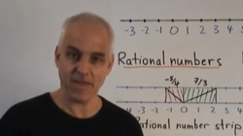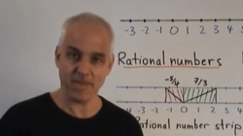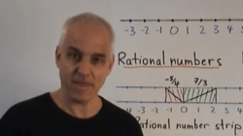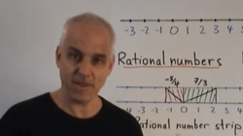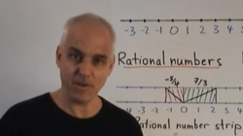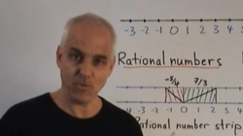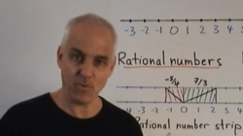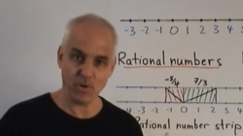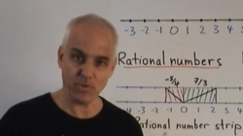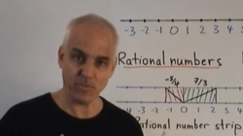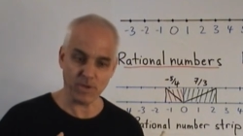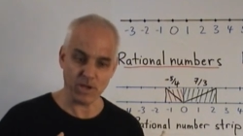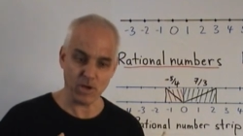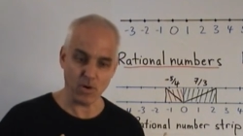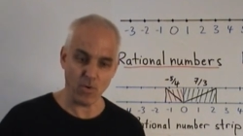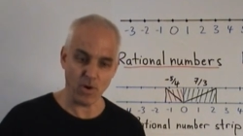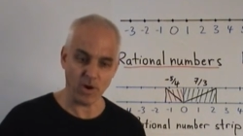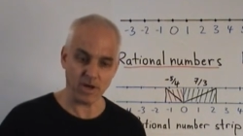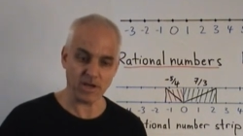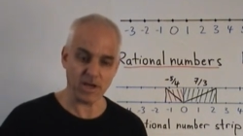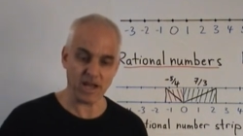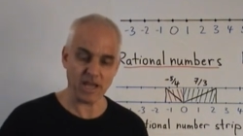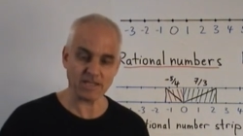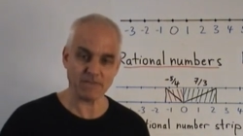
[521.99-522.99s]
I think when we
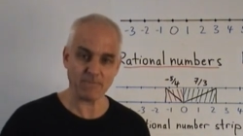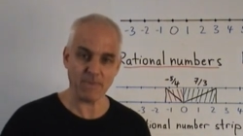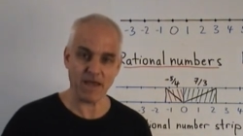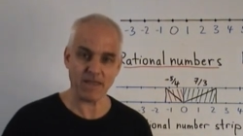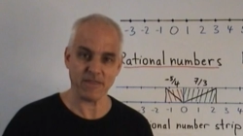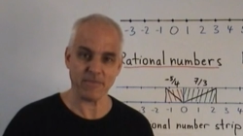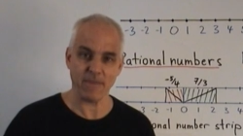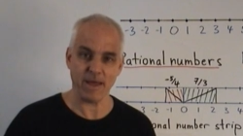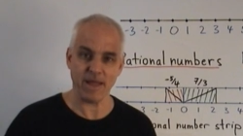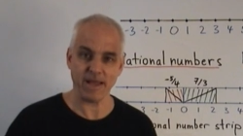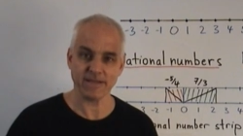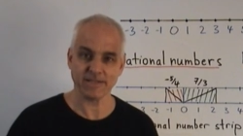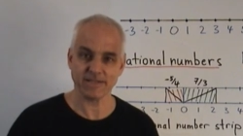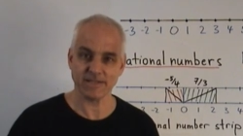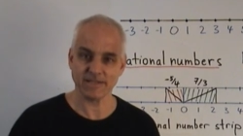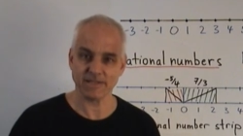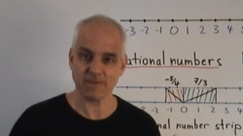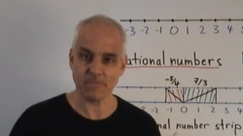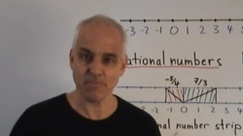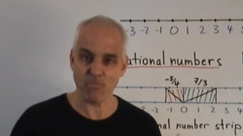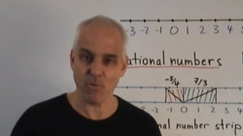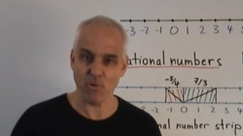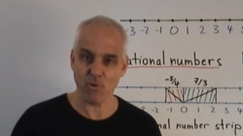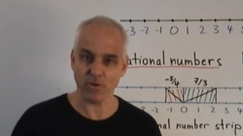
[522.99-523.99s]
organize mathematics,
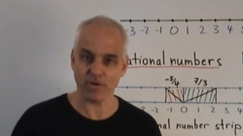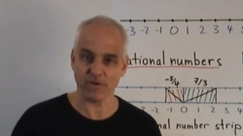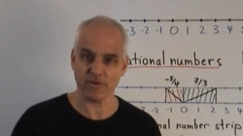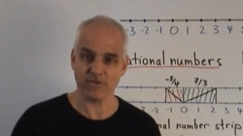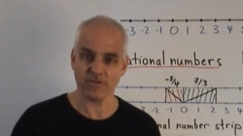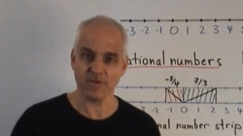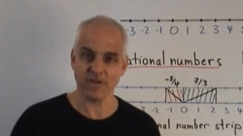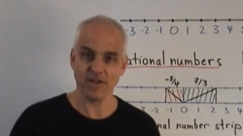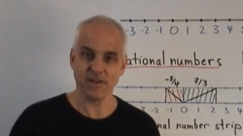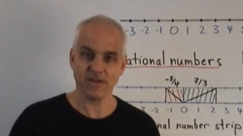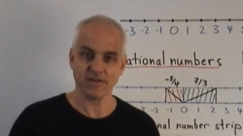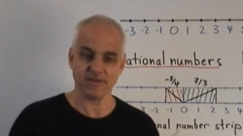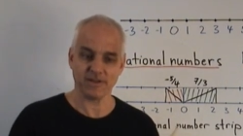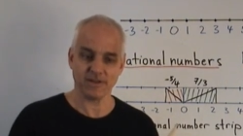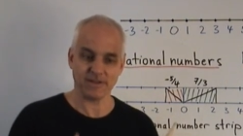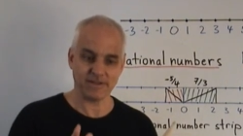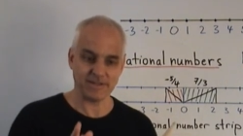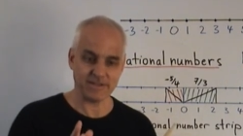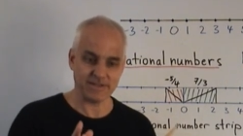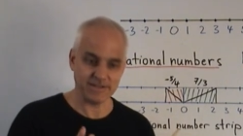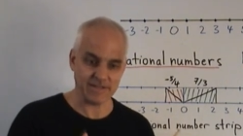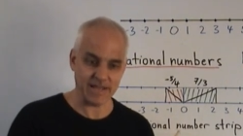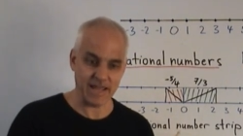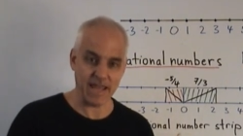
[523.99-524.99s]
it's important to
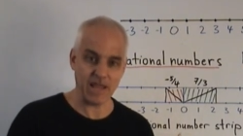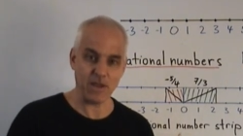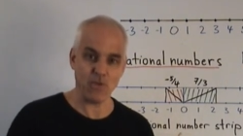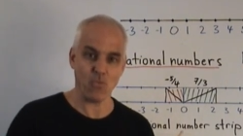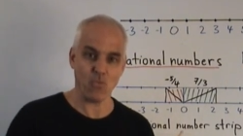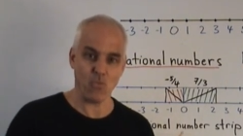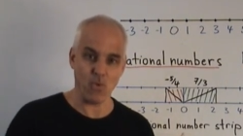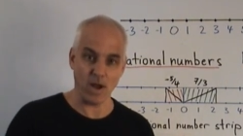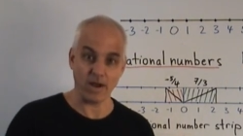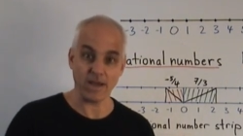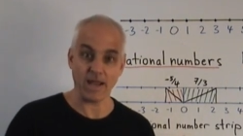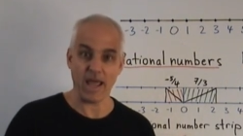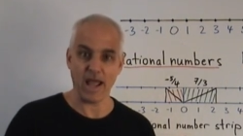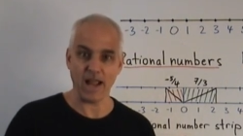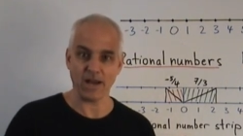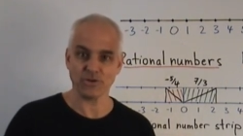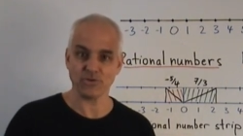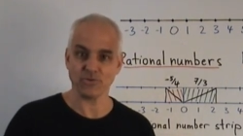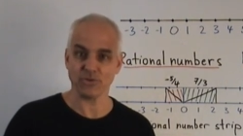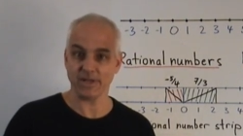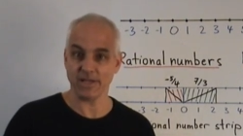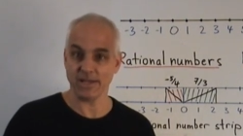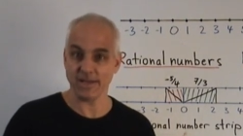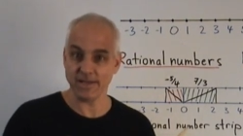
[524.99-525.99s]
say what
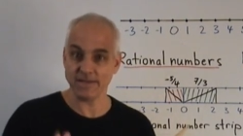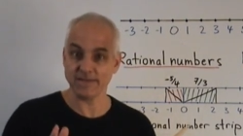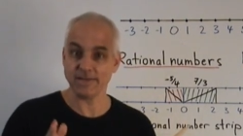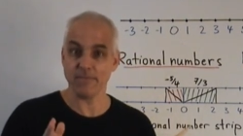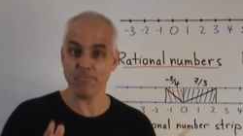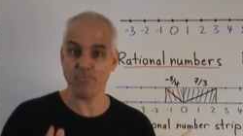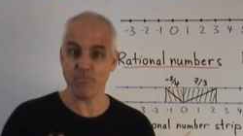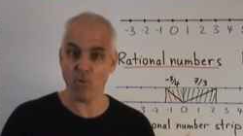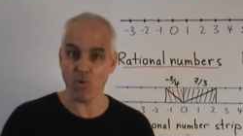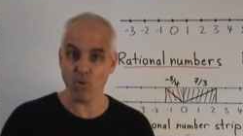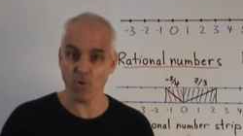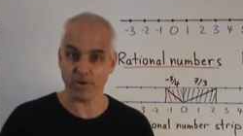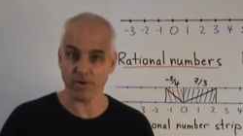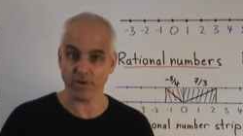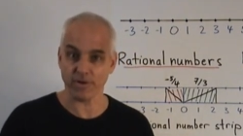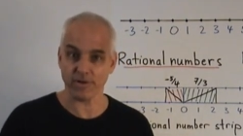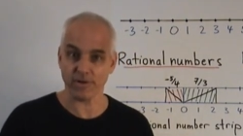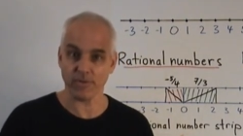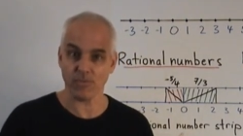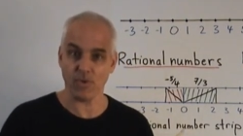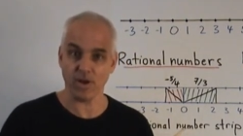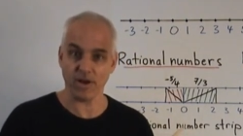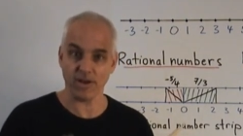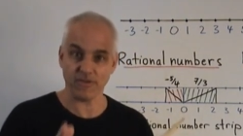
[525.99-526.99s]
actually is important
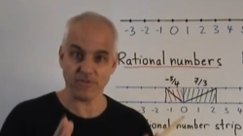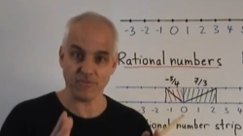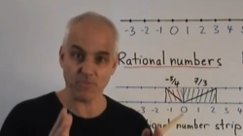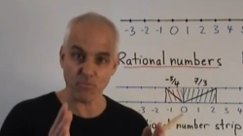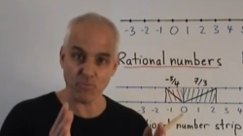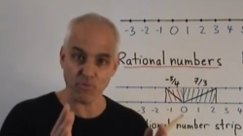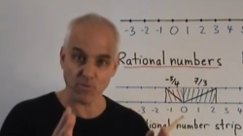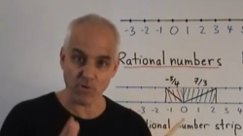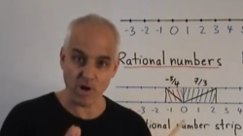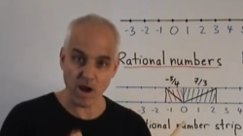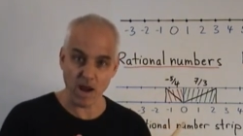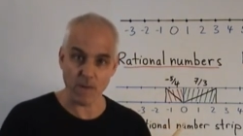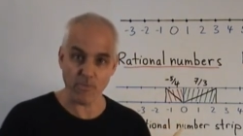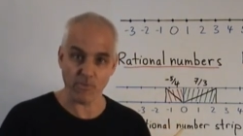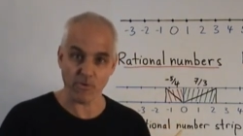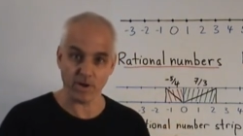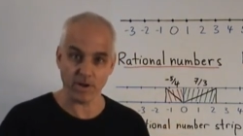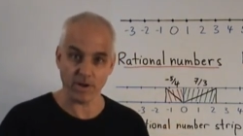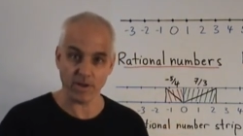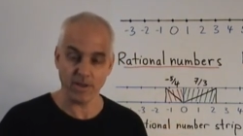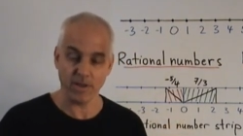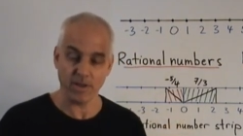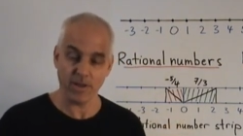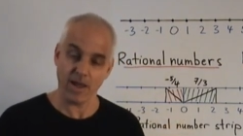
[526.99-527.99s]
and what is
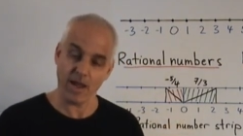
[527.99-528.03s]
primary